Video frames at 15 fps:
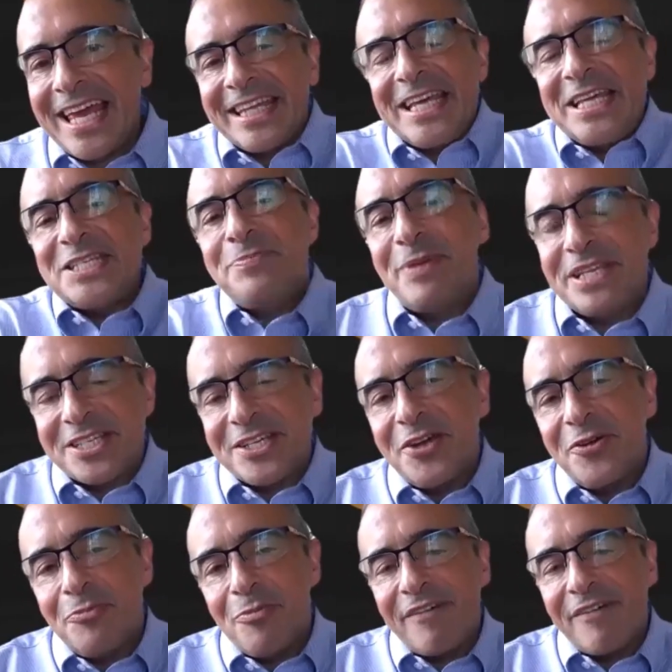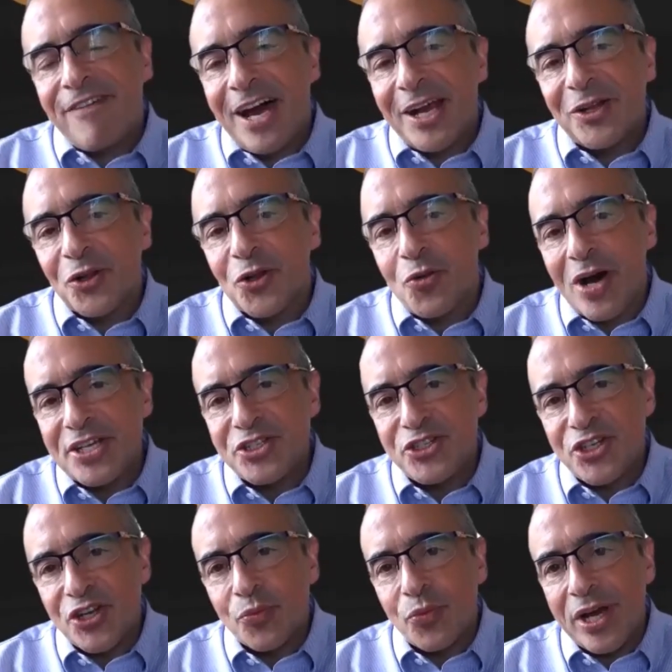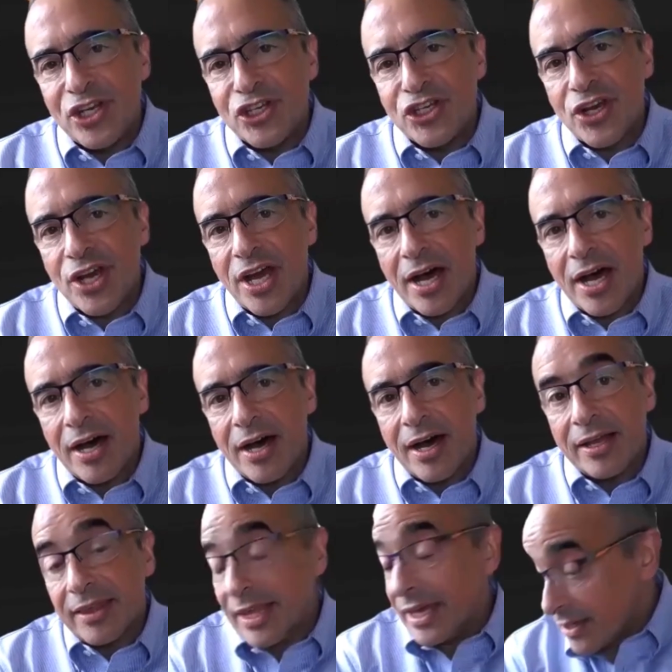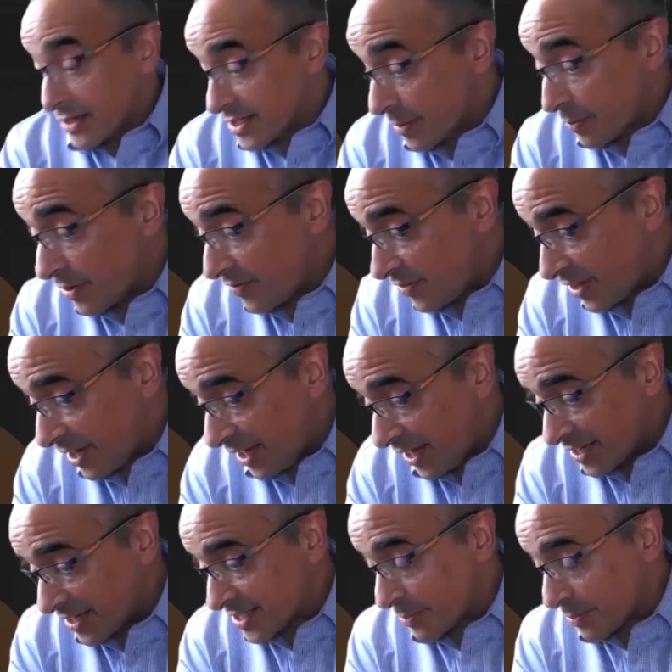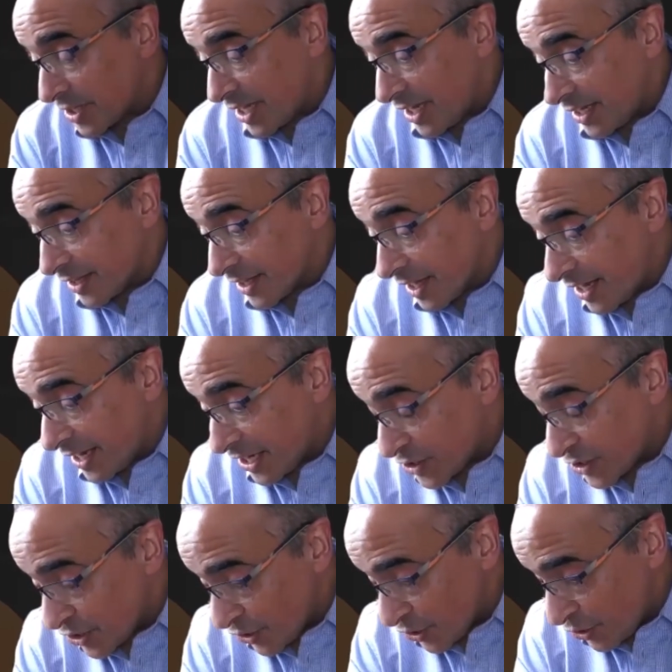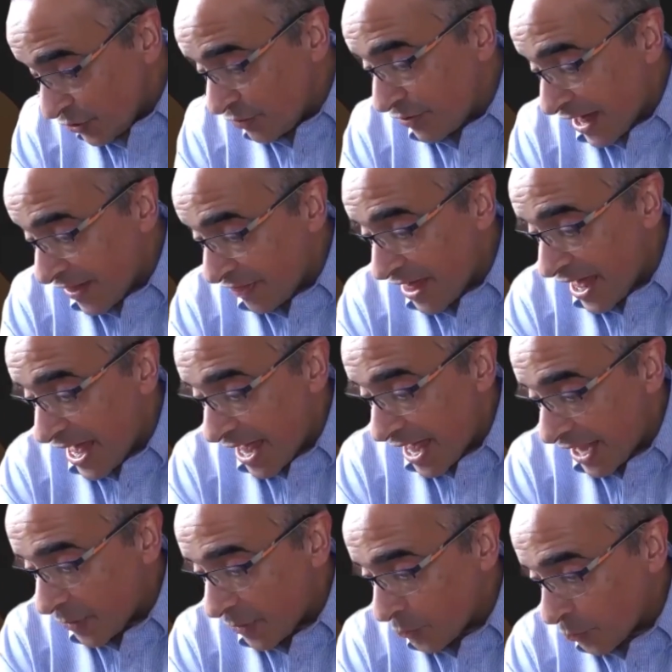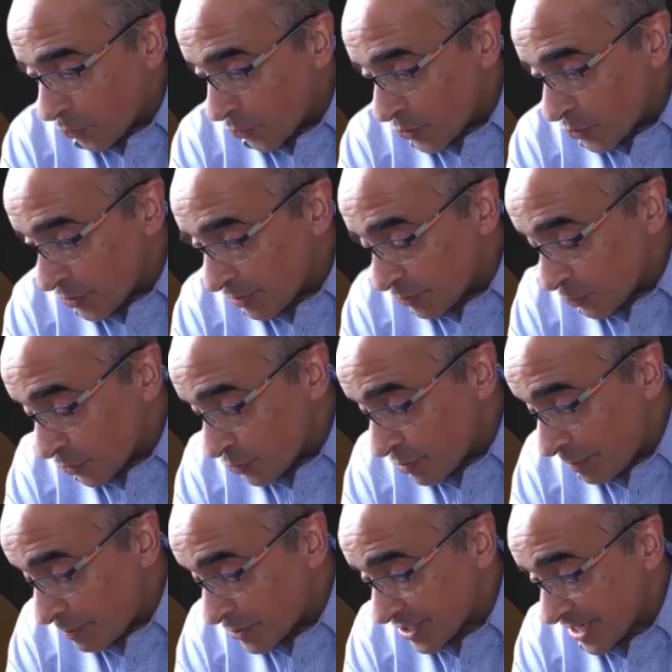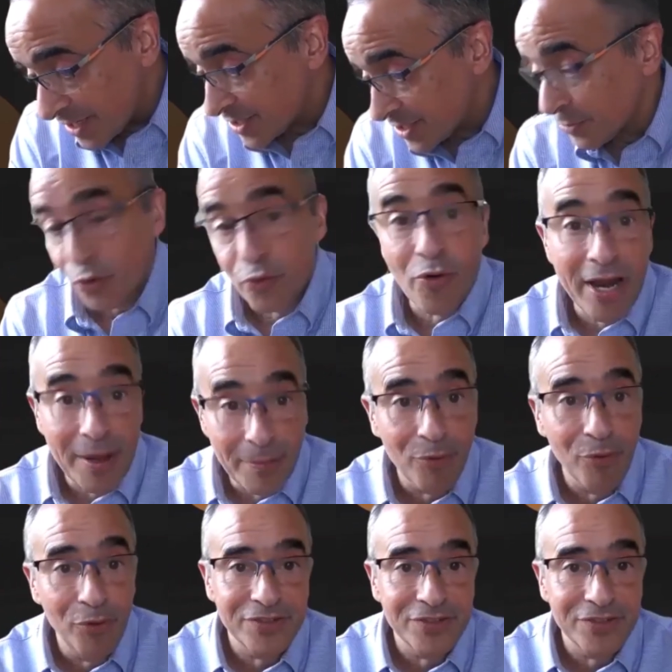it leads me to my final question, which I think some of the learnings that you've had there would represent some great